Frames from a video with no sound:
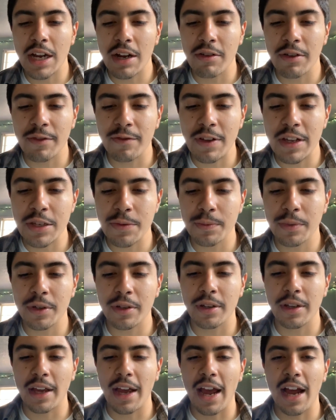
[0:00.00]

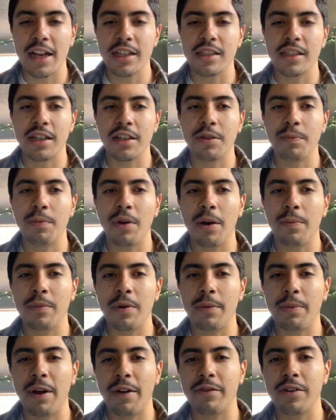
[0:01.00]
Facebook ads tend to pop
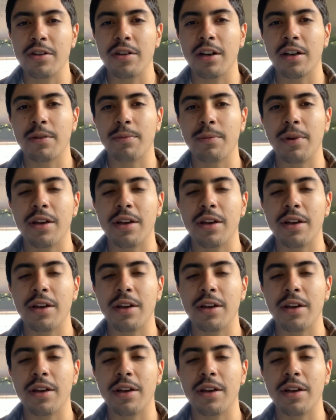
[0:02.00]
up after talking about a